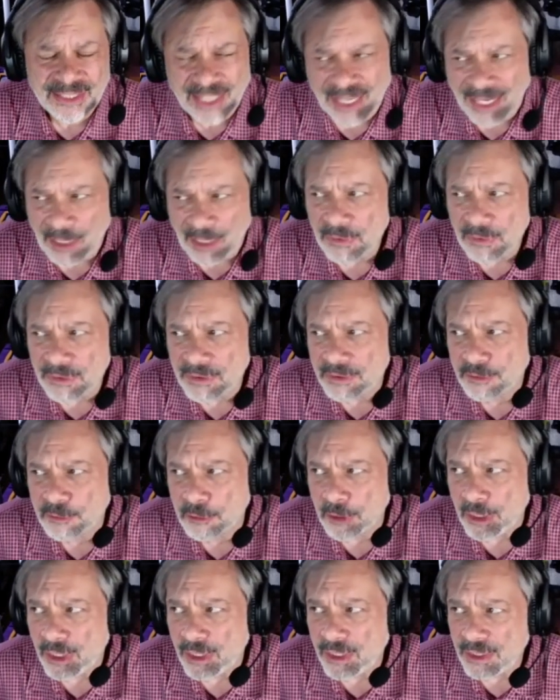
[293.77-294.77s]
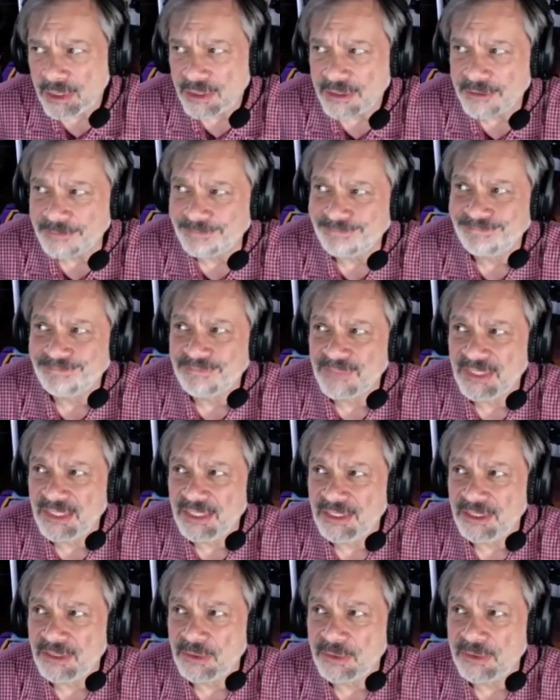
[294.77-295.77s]
I will draw,
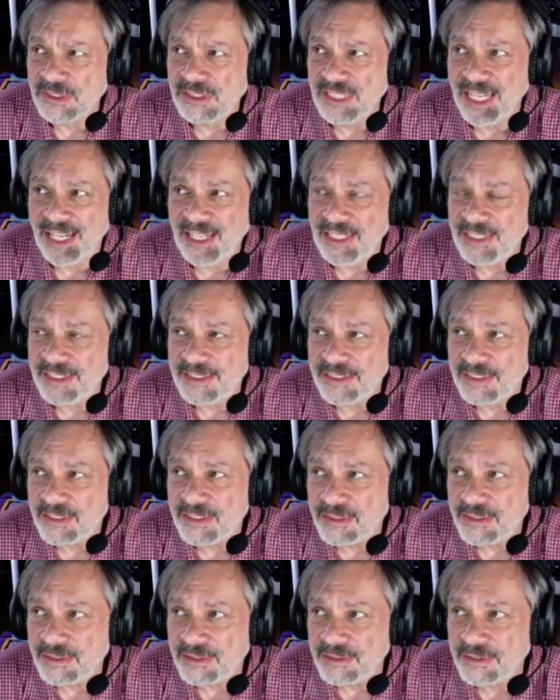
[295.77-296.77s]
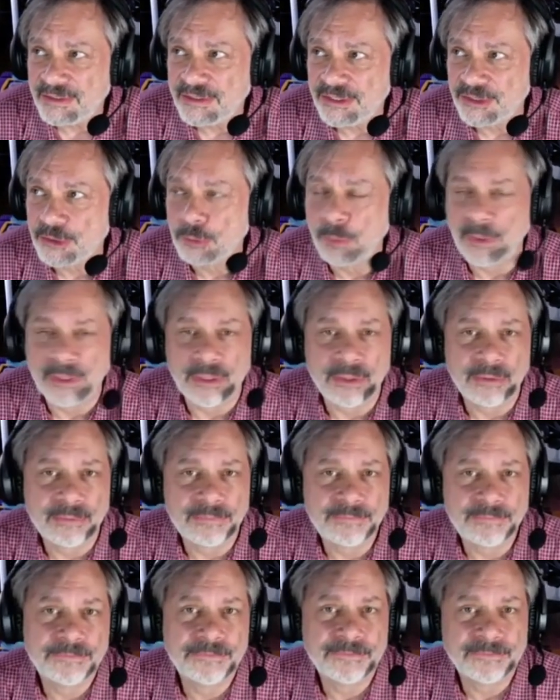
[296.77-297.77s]
10 to 12
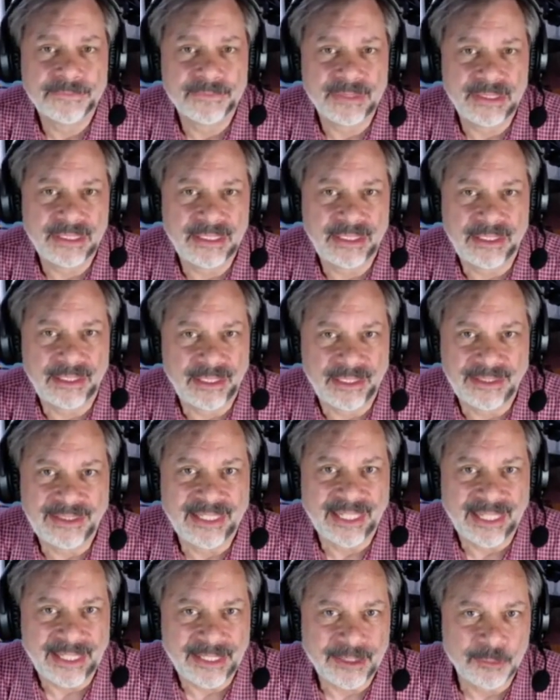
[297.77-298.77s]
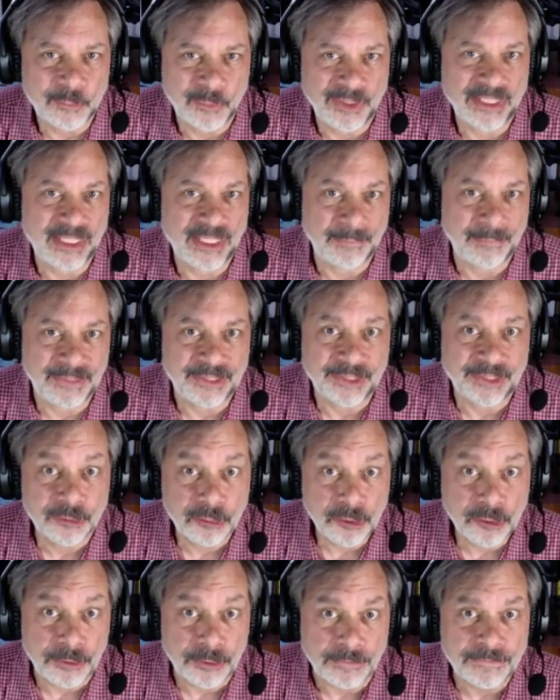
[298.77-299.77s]
a day when I'm in the
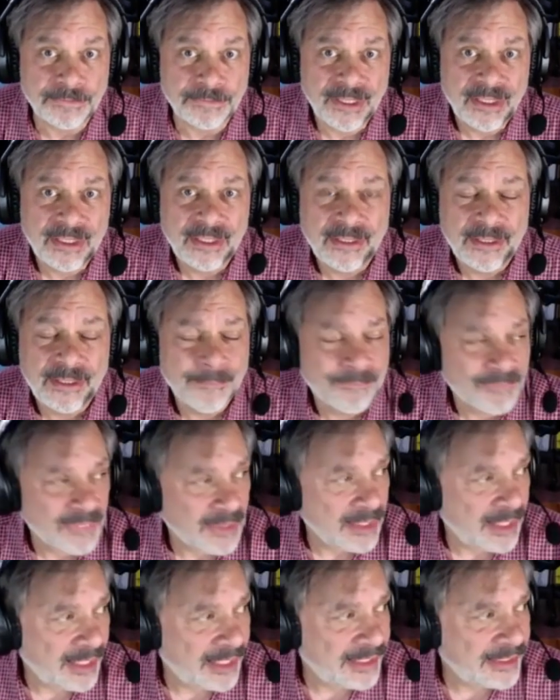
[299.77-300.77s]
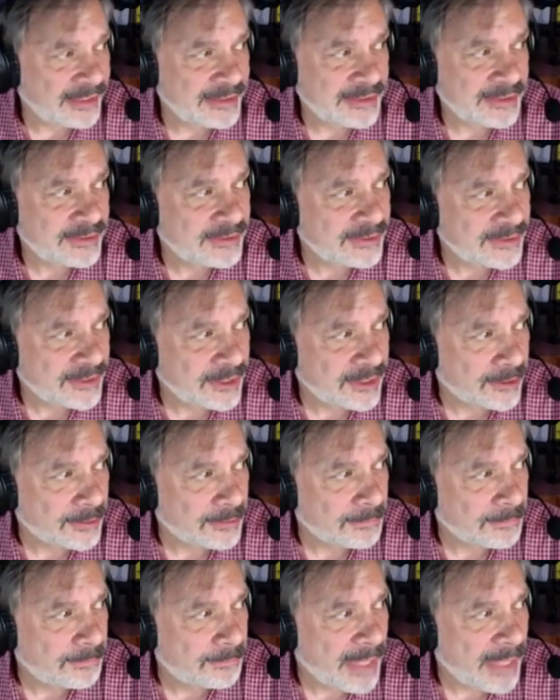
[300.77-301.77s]
groove, and,
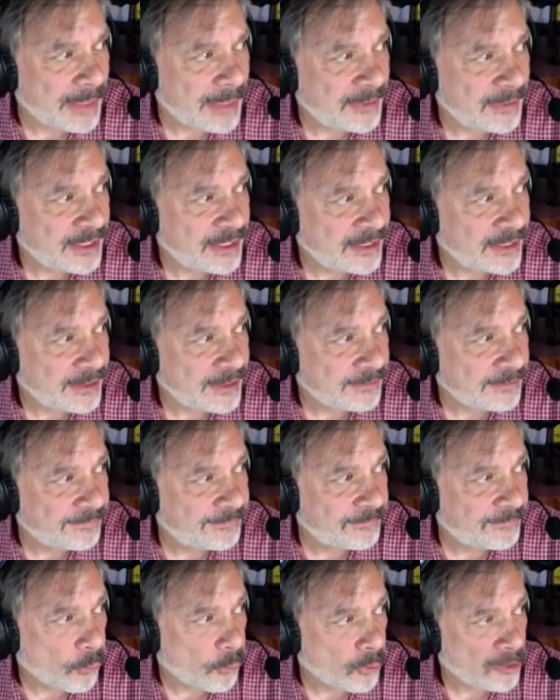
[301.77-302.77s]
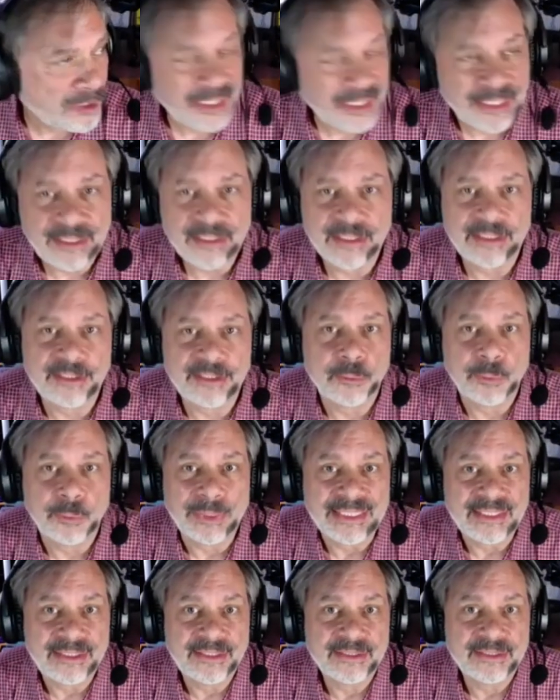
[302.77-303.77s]
maybe 40 in a
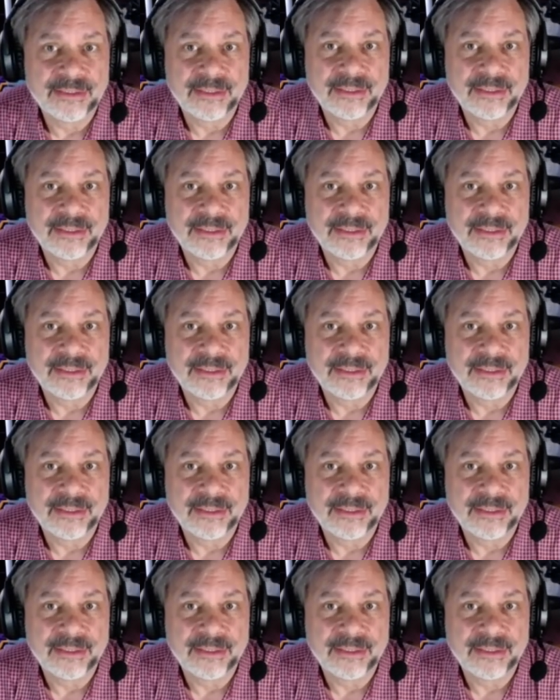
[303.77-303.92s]
week.